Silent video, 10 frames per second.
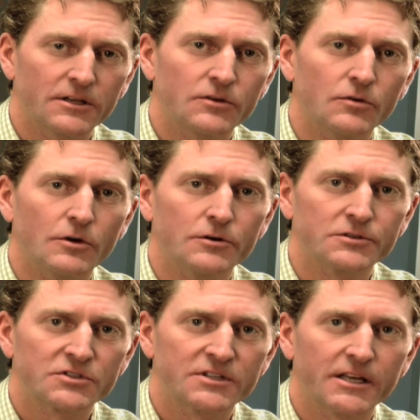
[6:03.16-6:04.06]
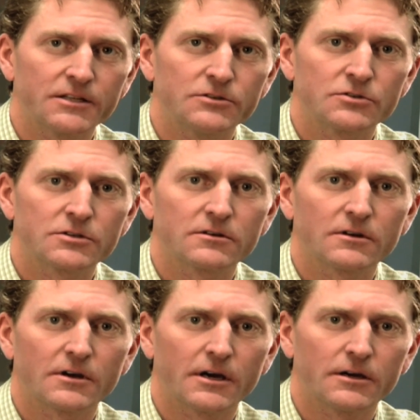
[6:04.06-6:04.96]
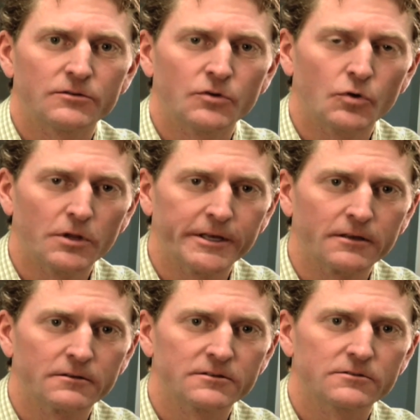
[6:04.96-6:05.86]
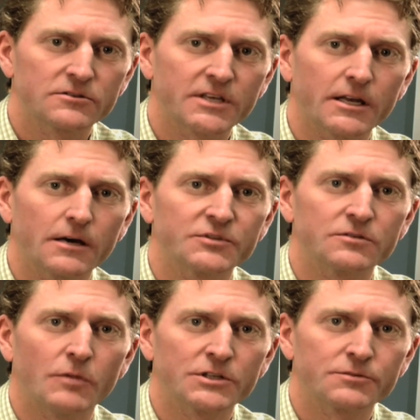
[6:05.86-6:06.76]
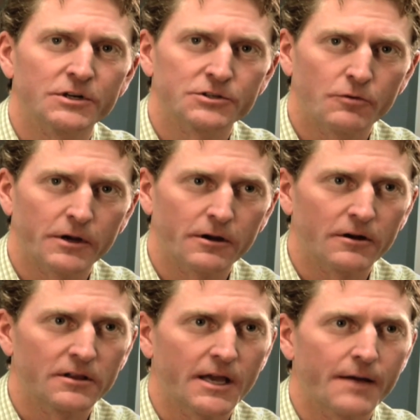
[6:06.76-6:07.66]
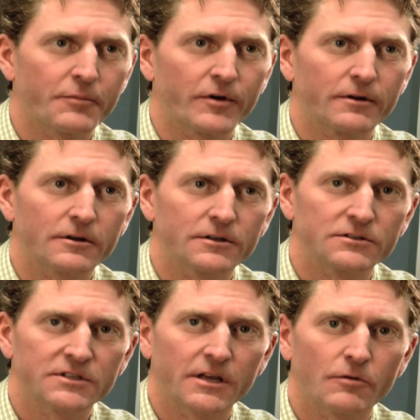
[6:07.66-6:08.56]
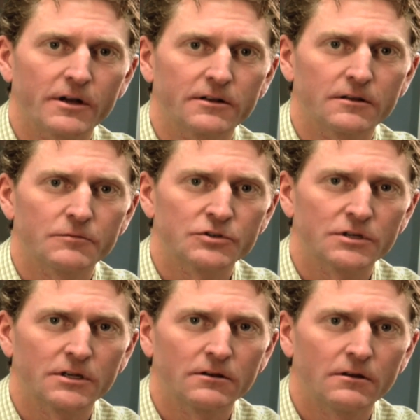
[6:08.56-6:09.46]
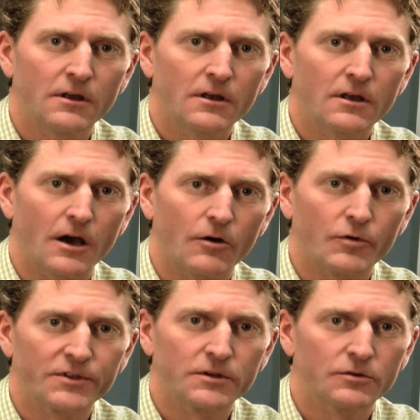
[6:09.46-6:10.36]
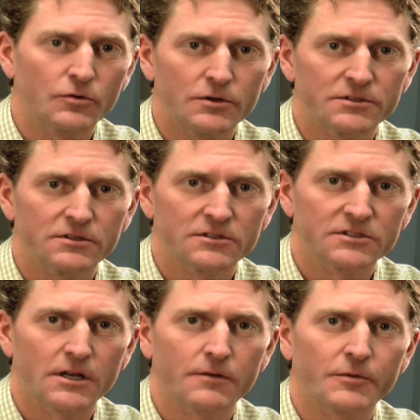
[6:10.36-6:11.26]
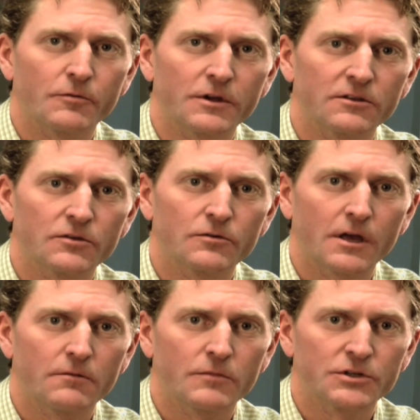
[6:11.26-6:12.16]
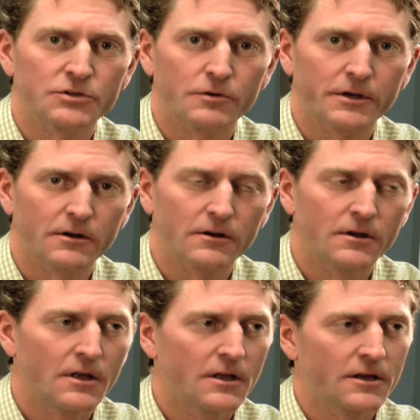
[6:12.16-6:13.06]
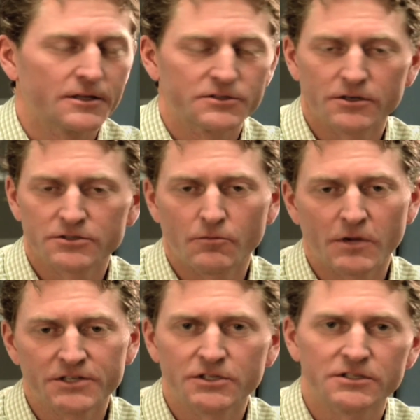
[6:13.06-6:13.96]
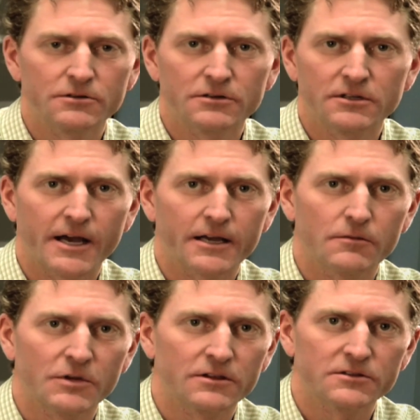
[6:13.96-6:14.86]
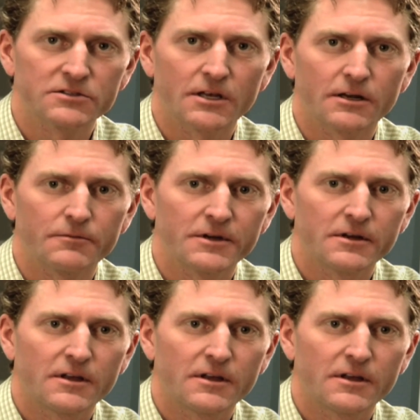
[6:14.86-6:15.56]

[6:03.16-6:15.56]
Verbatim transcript: get to those staged Uh, tooling setups much, much quicker, and the operator can stay right at the machine uh, with the tools and the setup, and we get through that much quicker. It's also much easier to document the setup,